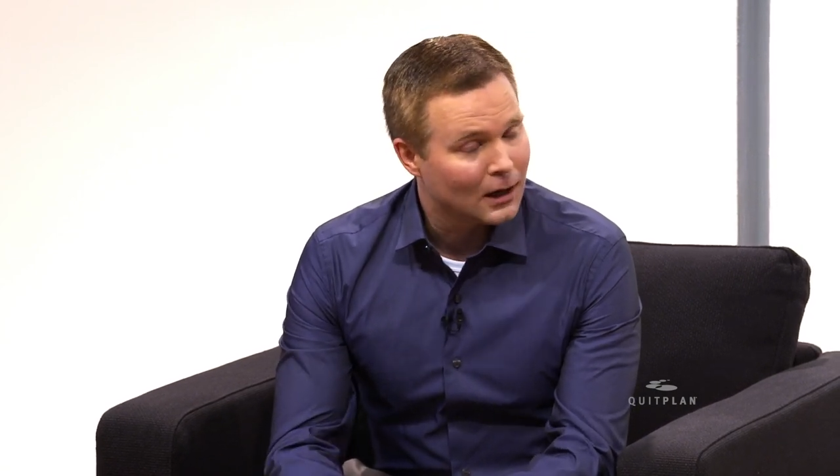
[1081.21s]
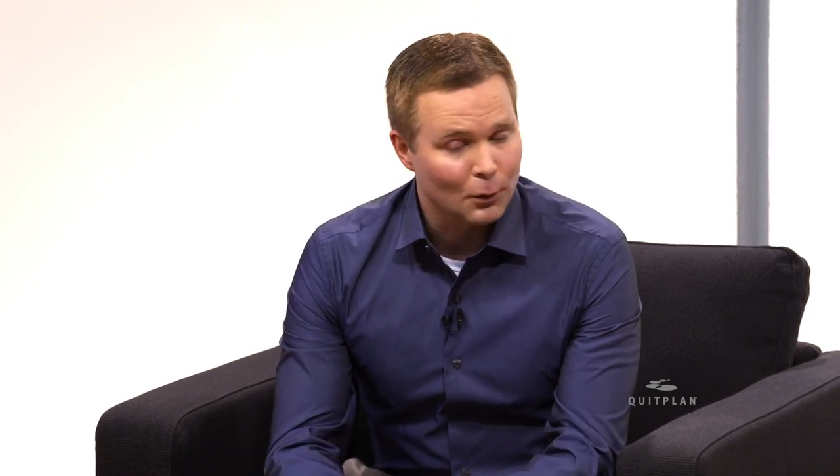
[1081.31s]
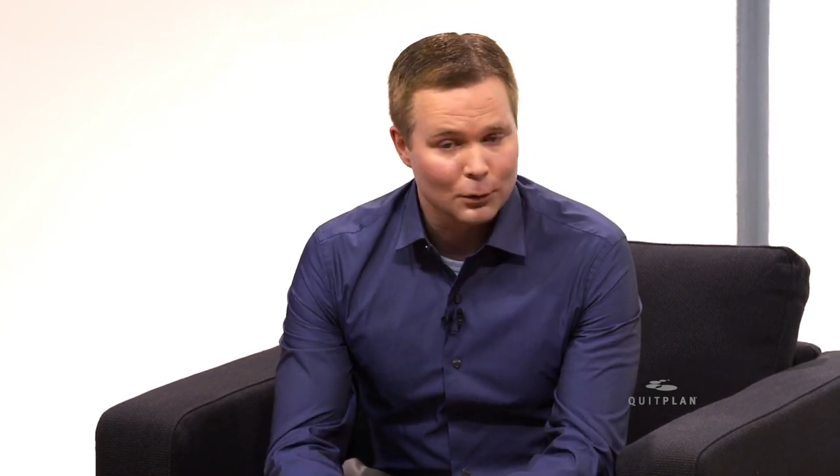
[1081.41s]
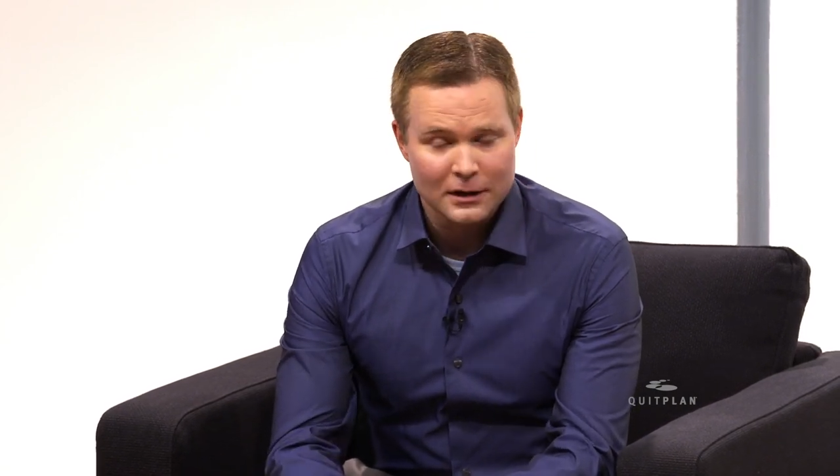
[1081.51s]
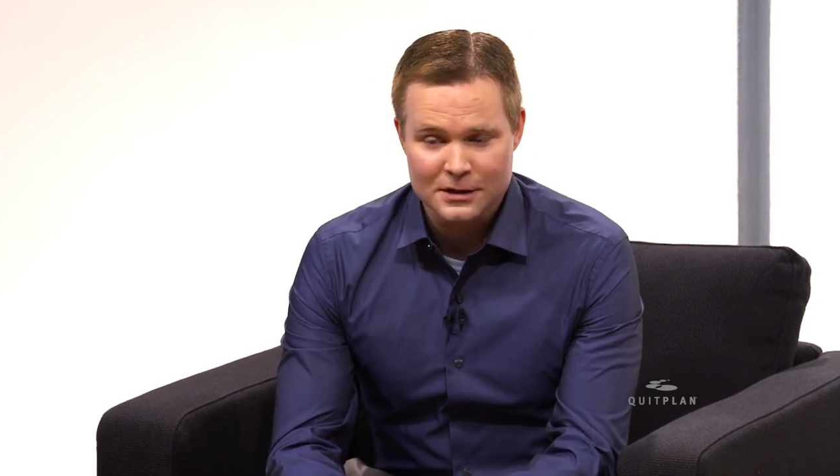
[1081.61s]

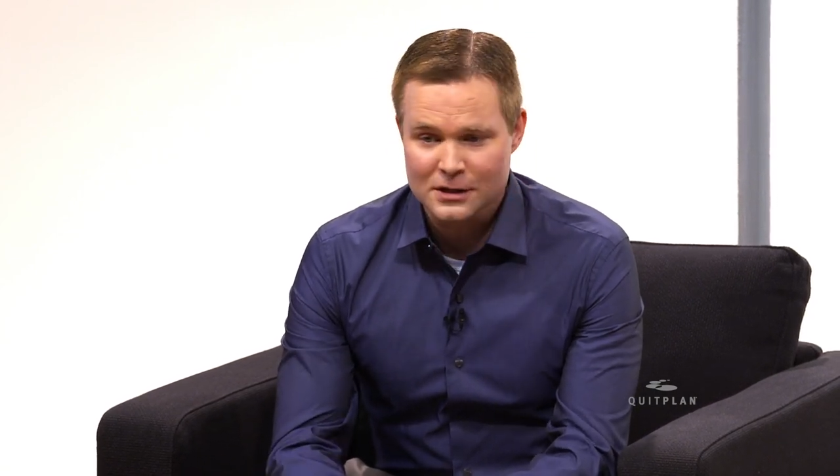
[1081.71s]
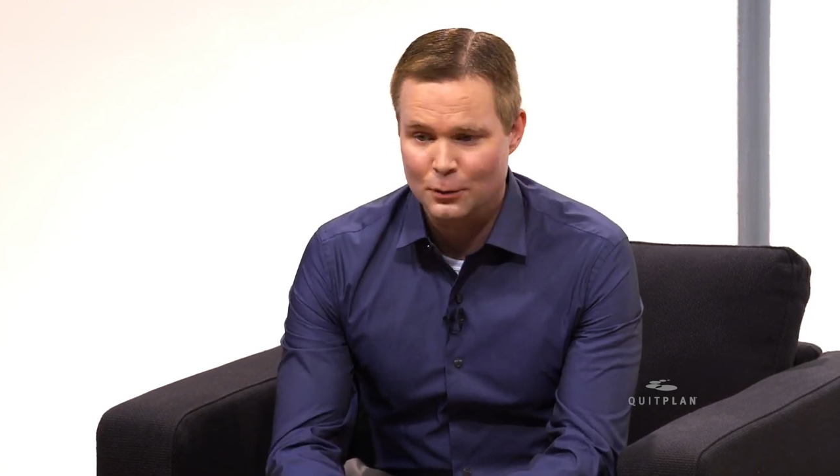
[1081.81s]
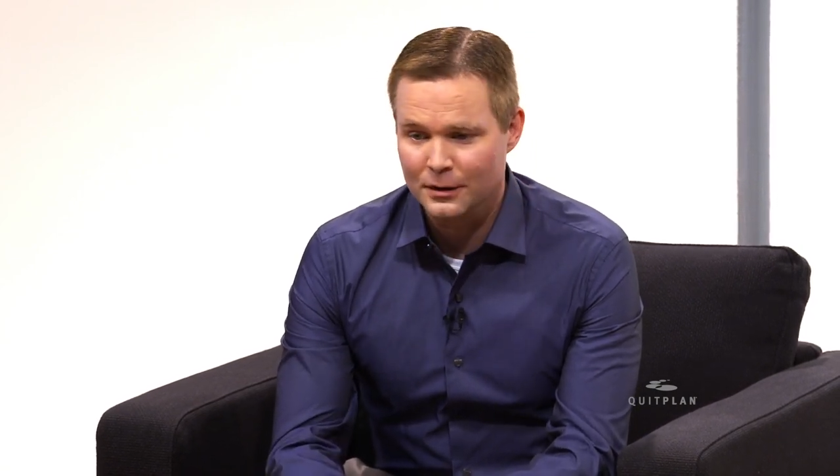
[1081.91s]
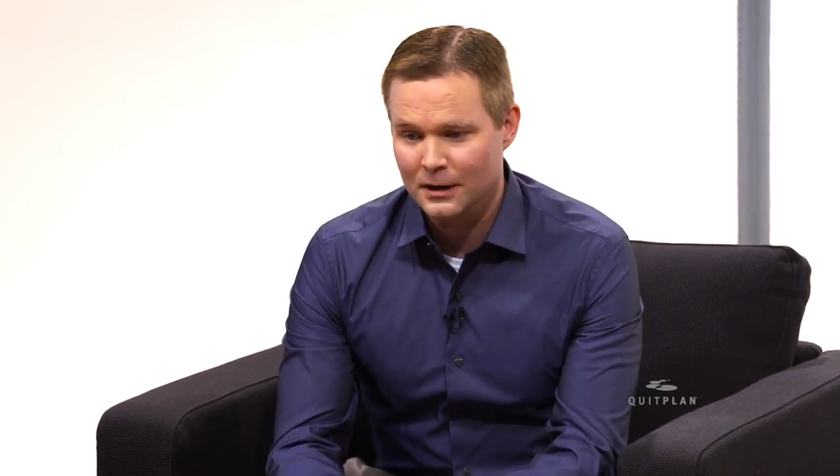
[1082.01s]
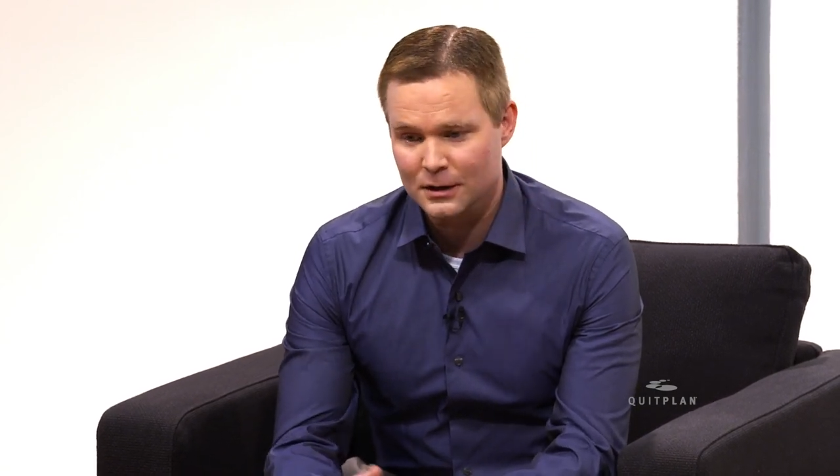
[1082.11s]
Really, just
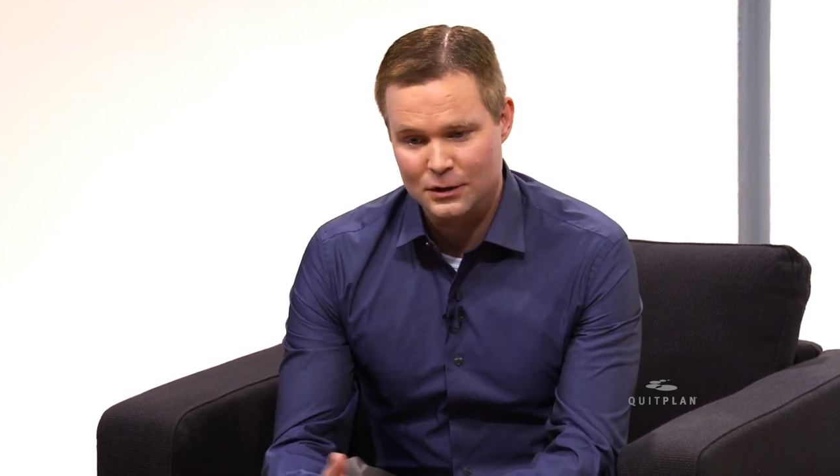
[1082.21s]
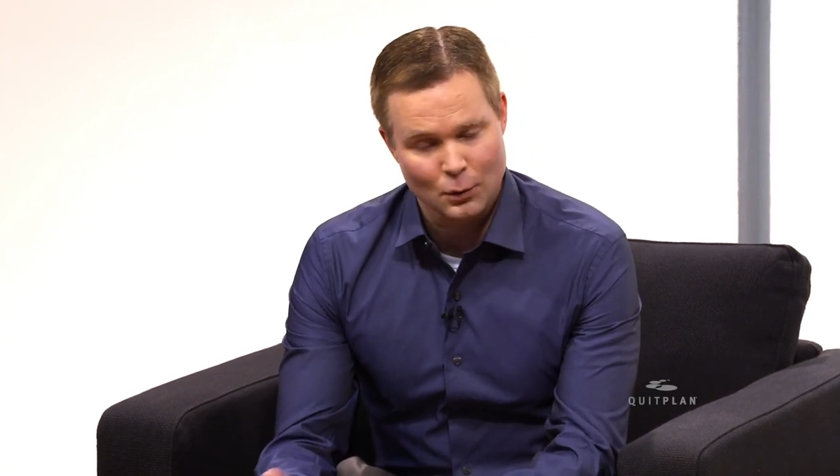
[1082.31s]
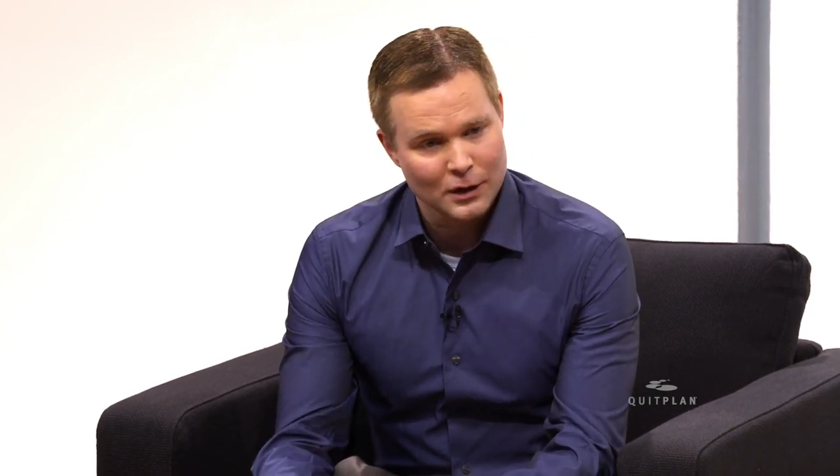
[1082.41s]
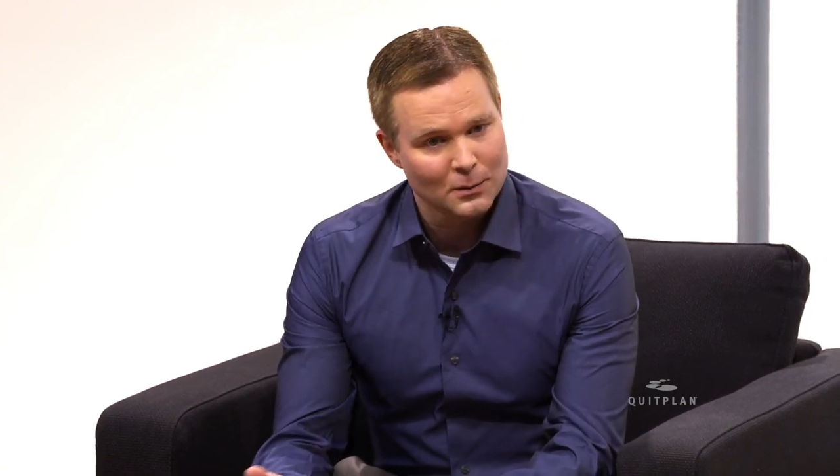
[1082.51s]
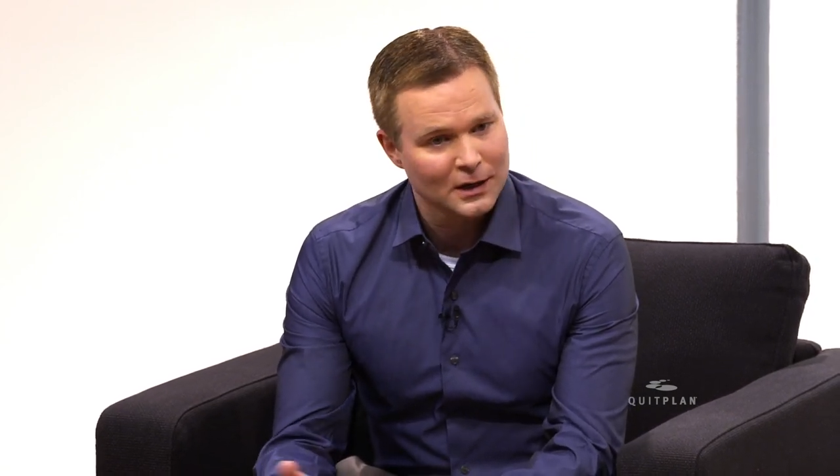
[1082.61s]
within
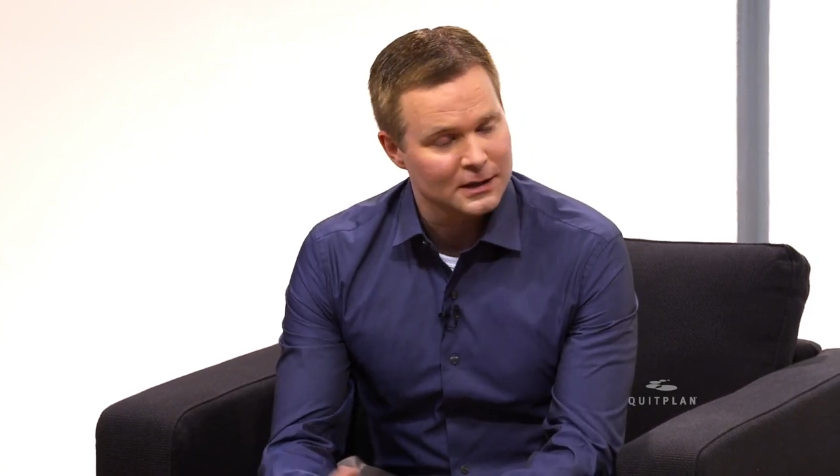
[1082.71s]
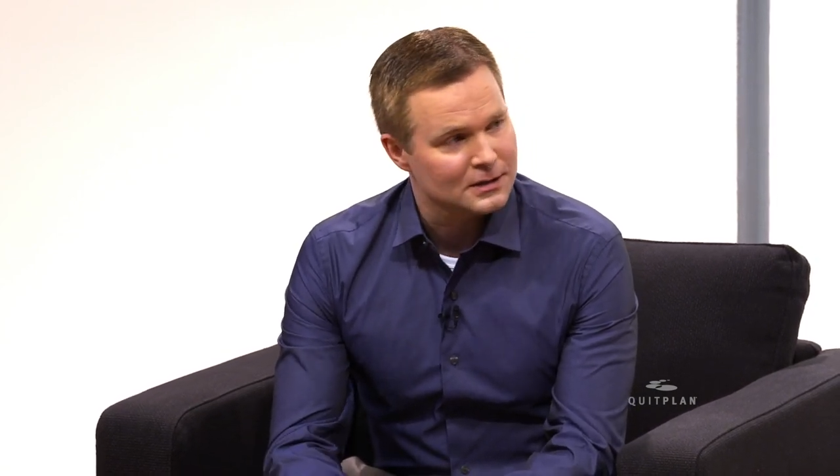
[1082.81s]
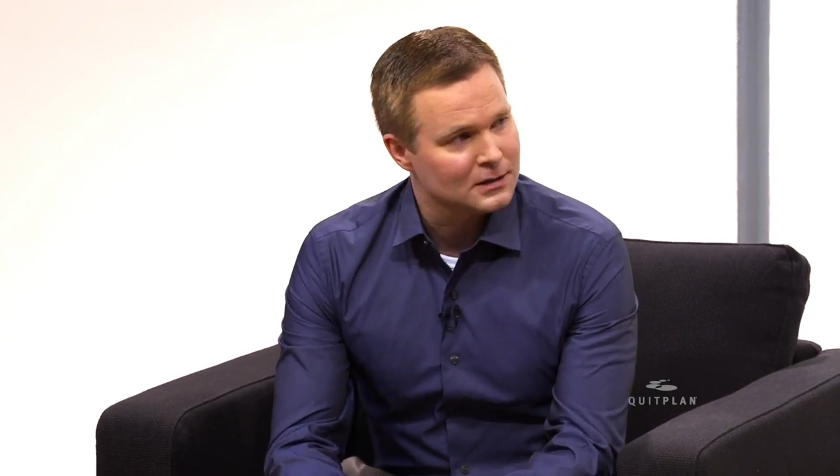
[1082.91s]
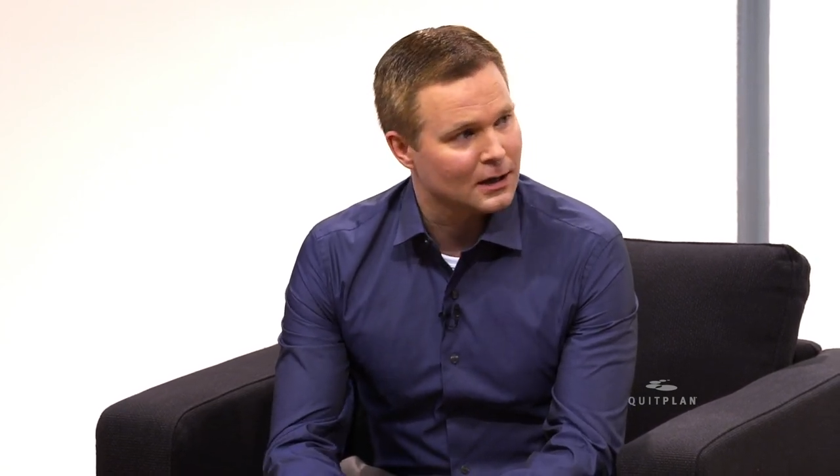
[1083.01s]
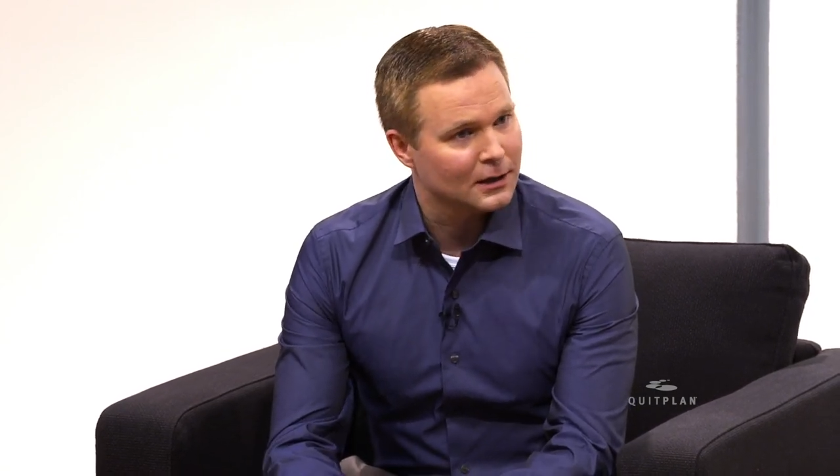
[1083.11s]
20
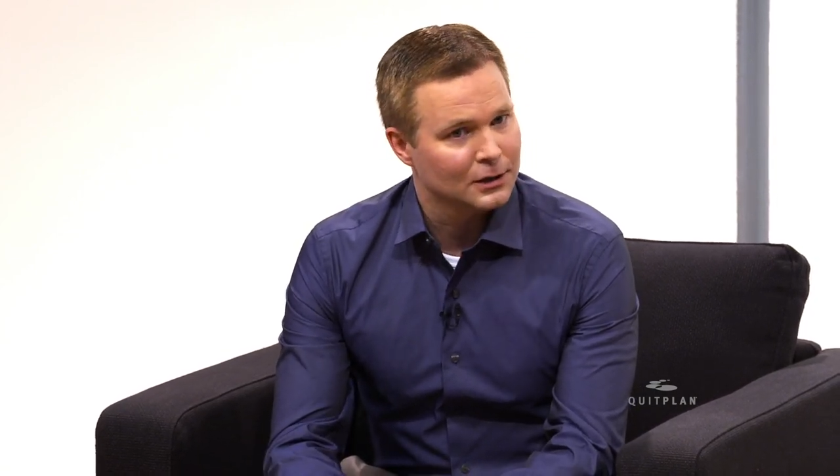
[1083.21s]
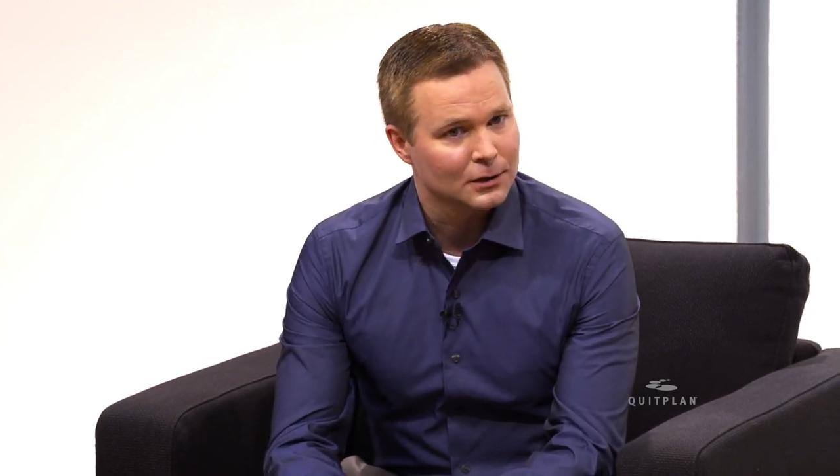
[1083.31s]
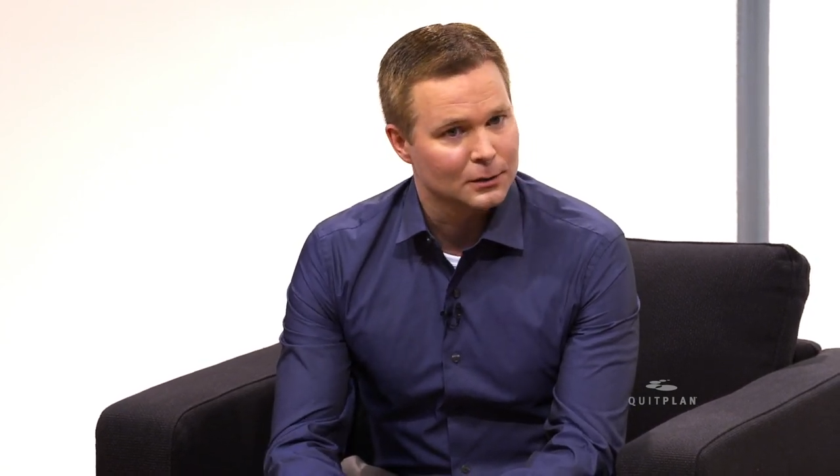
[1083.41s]
minutes, your